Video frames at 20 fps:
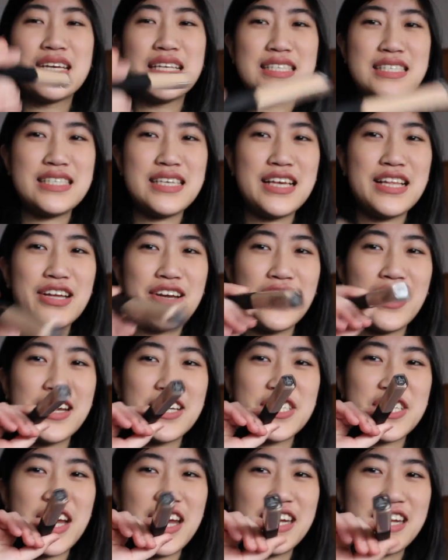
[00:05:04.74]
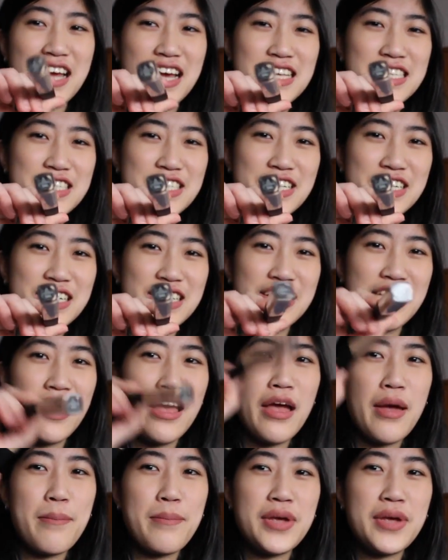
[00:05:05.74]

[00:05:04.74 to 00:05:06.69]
Concealer in shade Custard